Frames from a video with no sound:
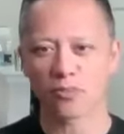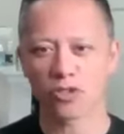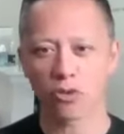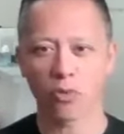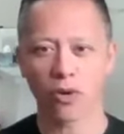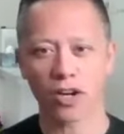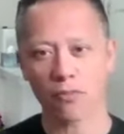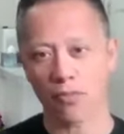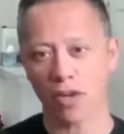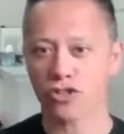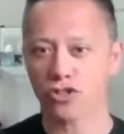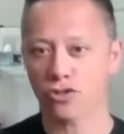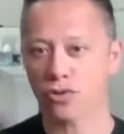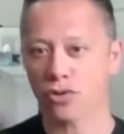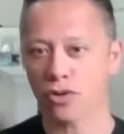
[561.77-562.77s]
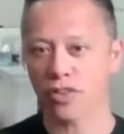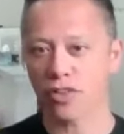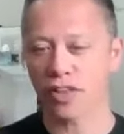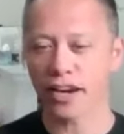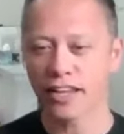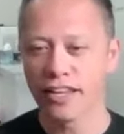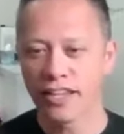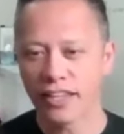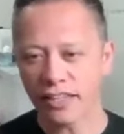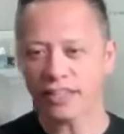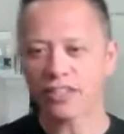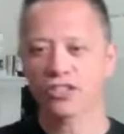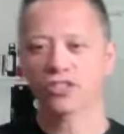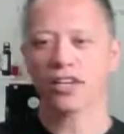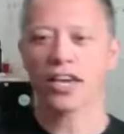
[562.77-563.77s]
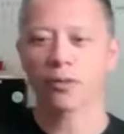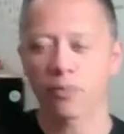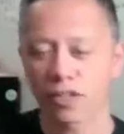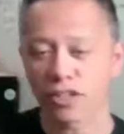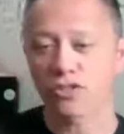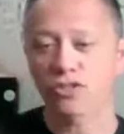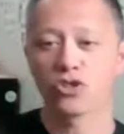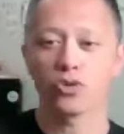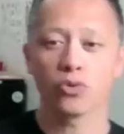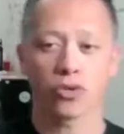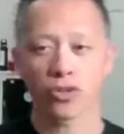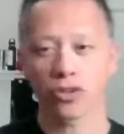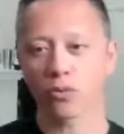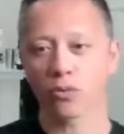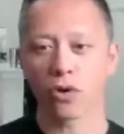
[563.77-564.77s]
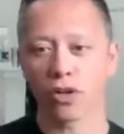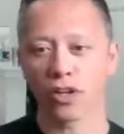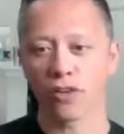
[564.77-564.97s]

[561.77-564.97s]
So we want to make sure that each segment is doing their role.